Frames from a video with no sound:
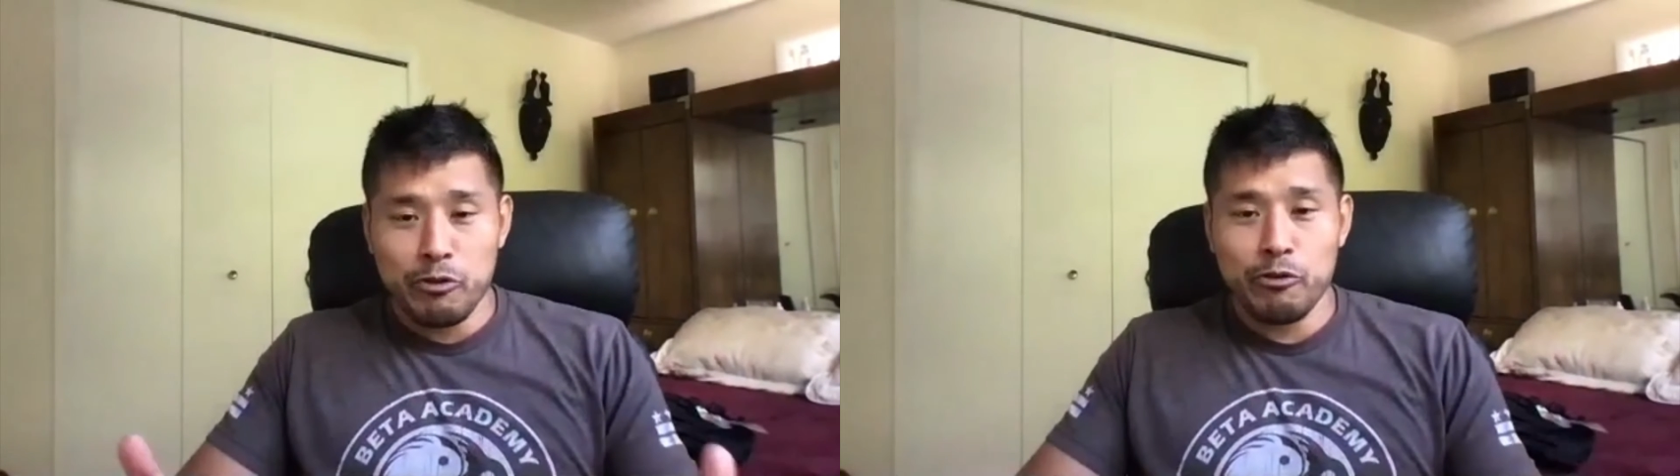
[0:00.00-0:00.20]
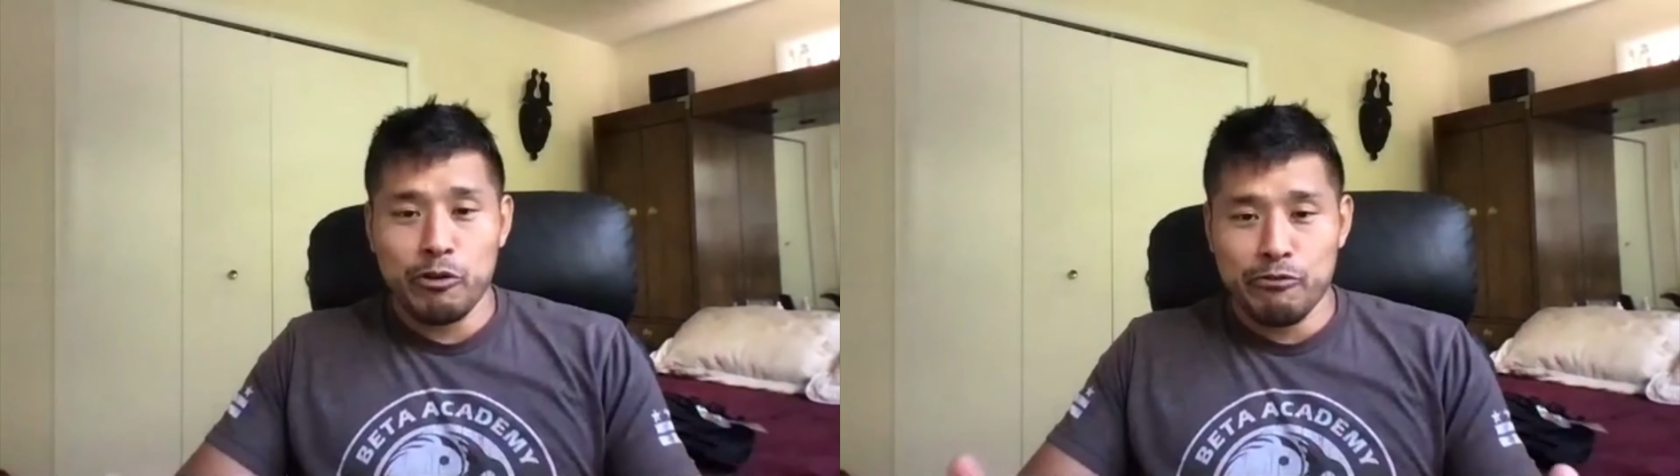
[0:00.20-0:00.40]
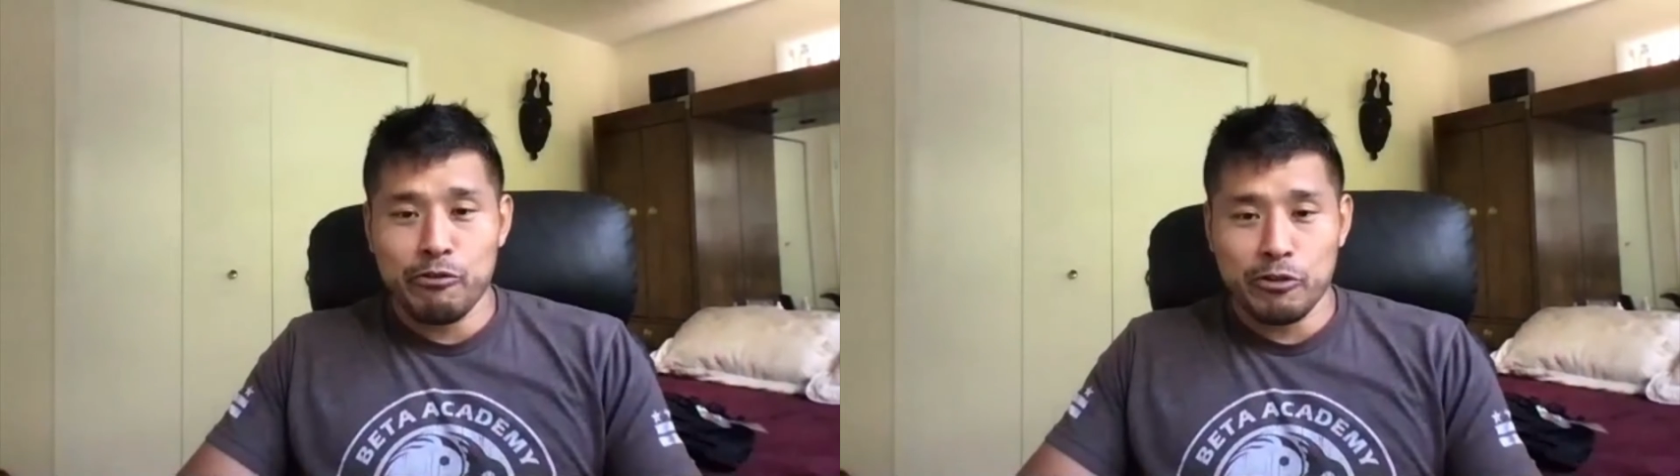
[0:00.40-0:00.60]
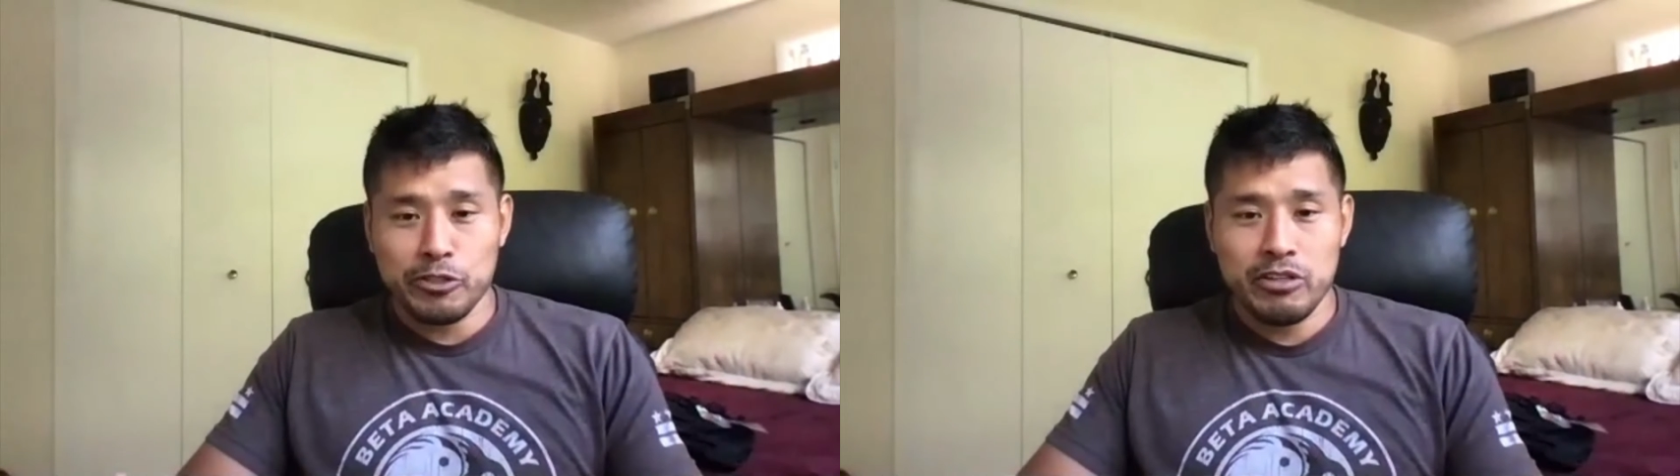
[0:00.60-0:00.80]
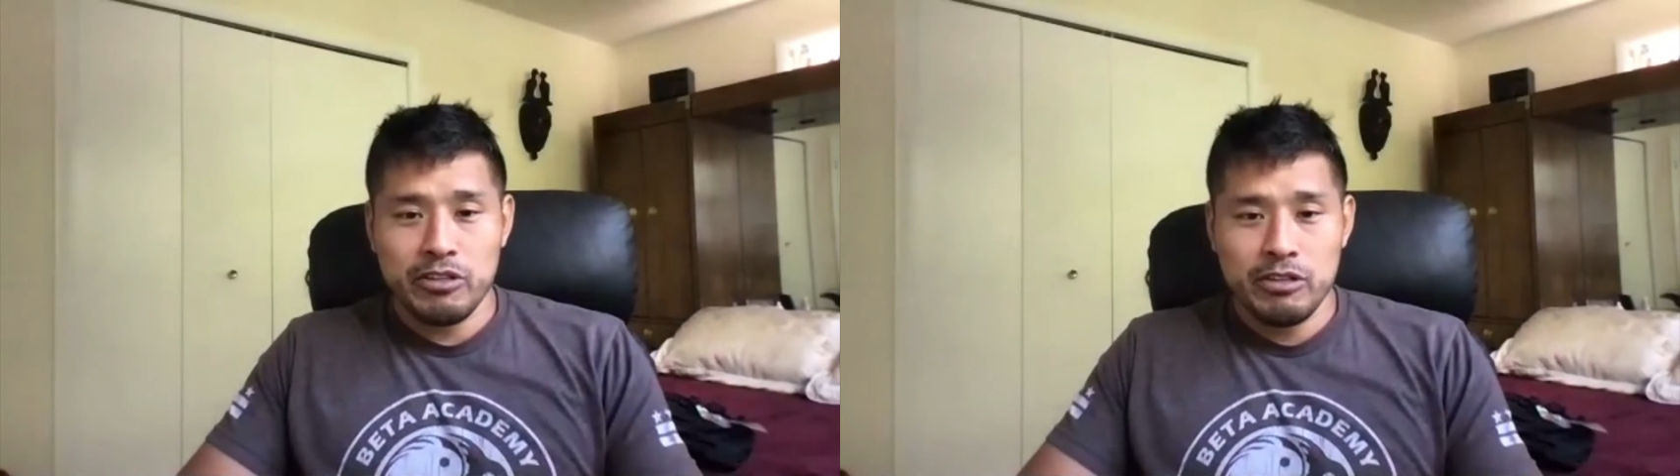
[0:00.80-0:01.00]

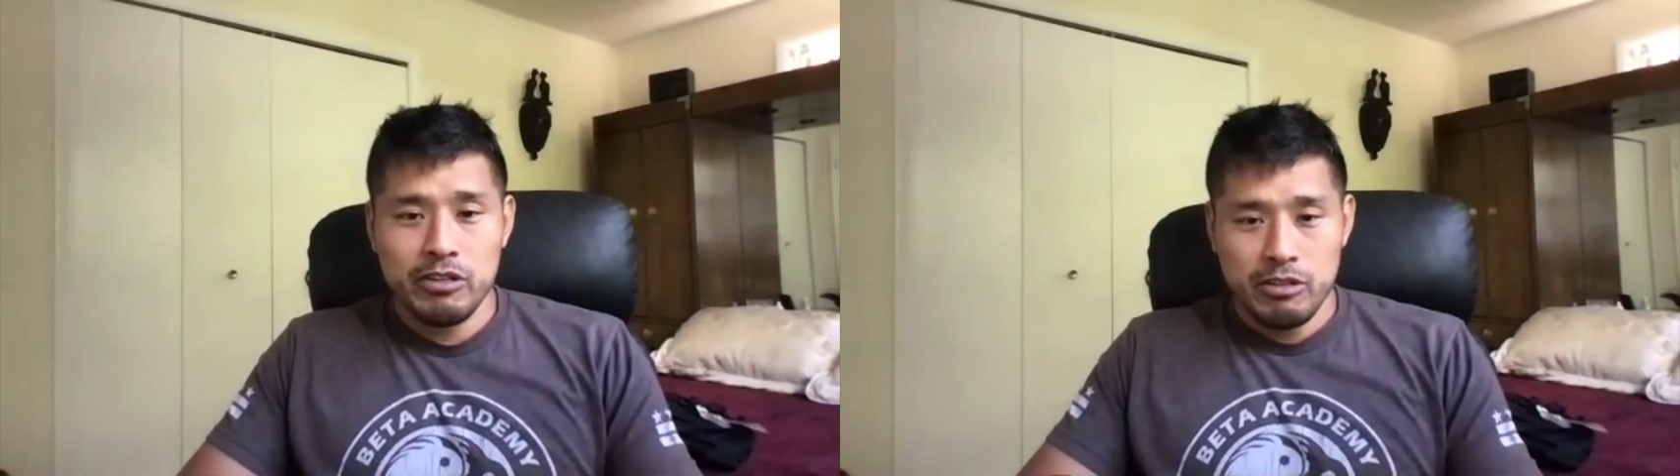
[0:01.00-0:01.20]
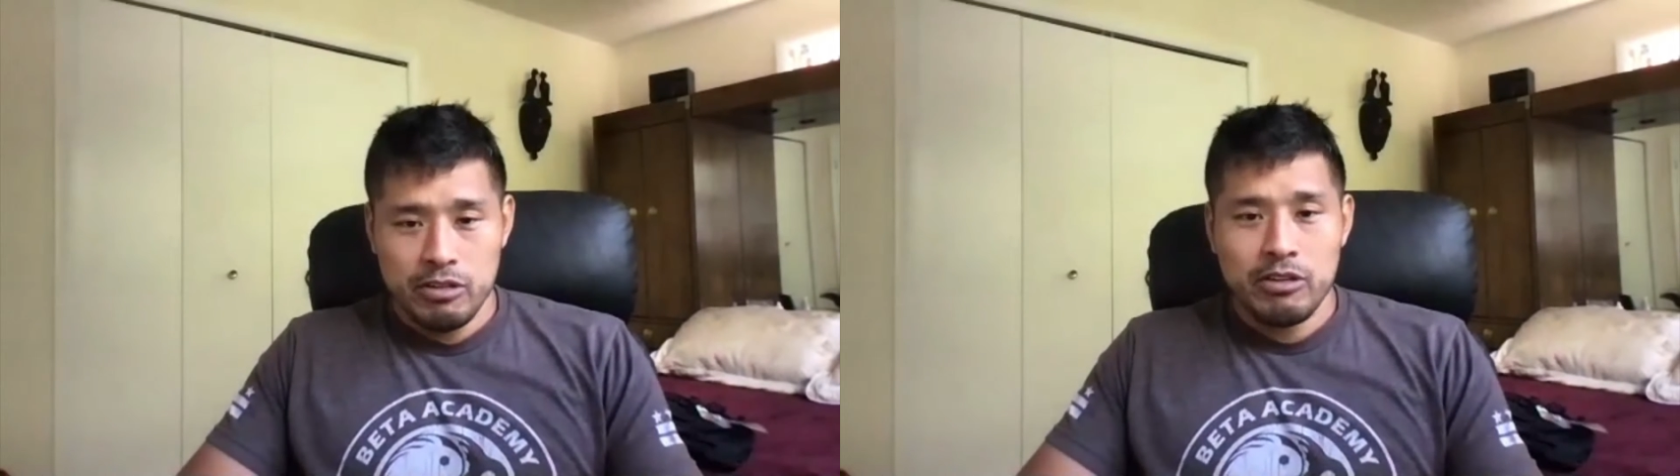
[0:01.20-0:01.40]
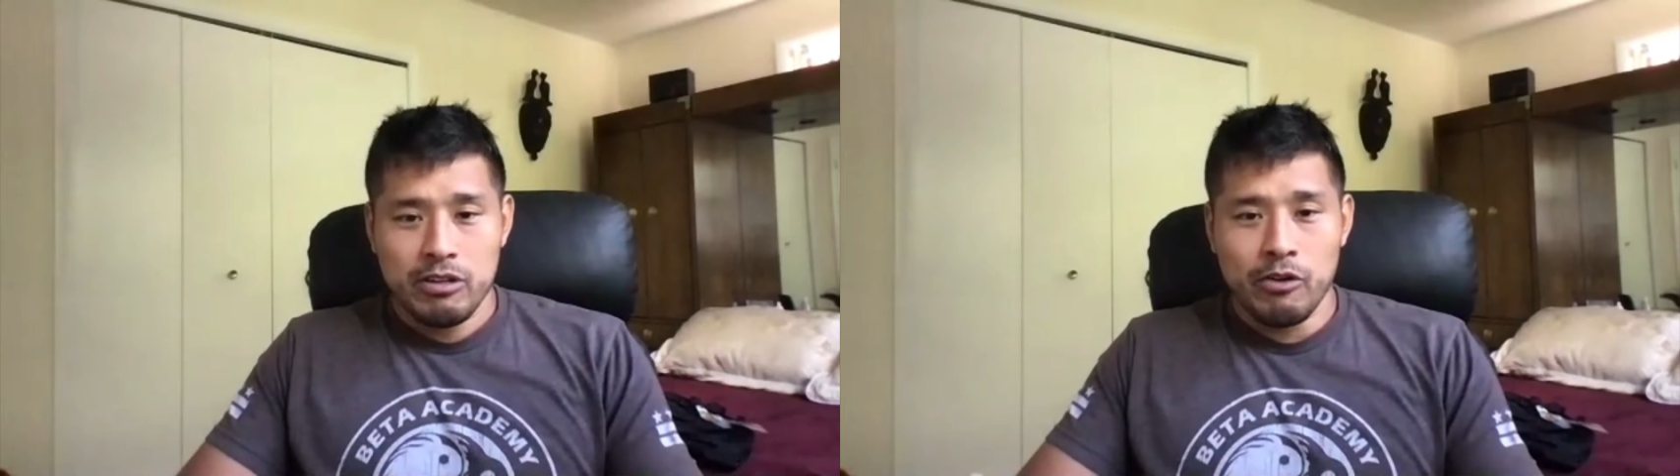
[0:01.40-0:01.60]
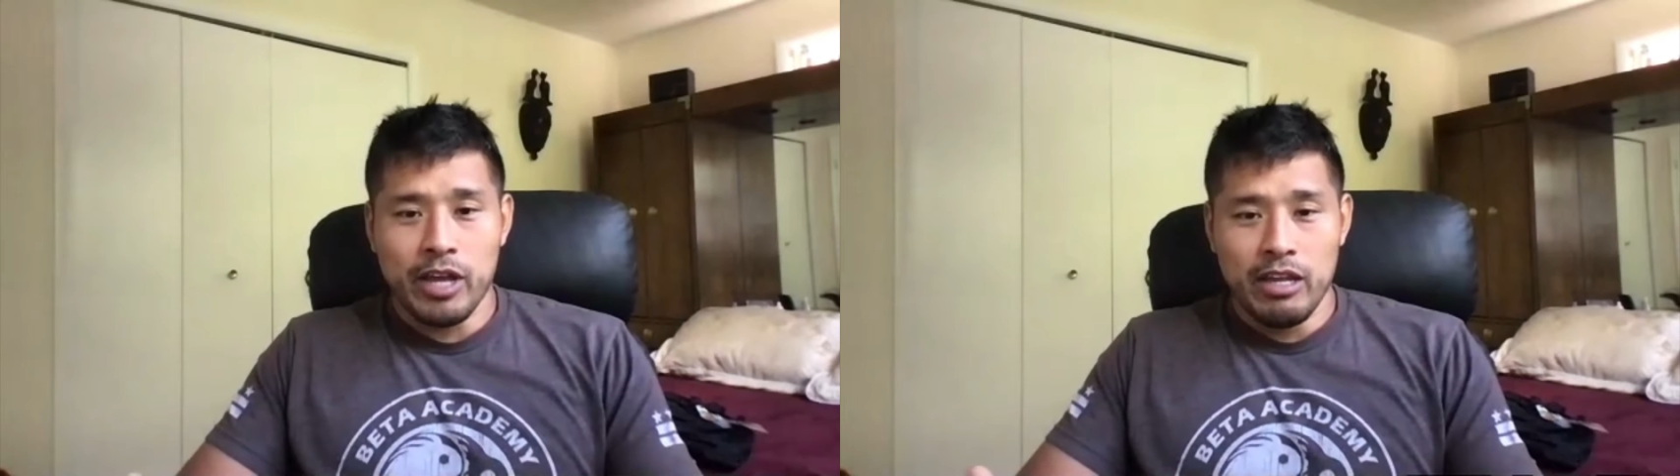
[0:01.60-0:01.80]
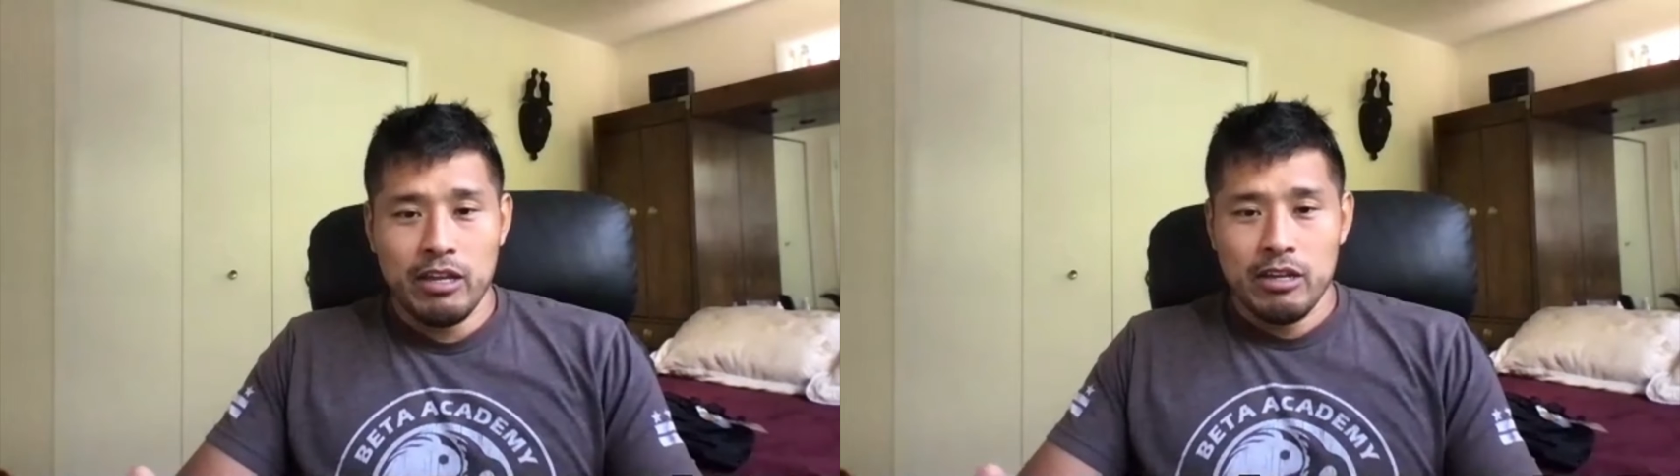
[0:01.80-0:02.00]
31st. Okay.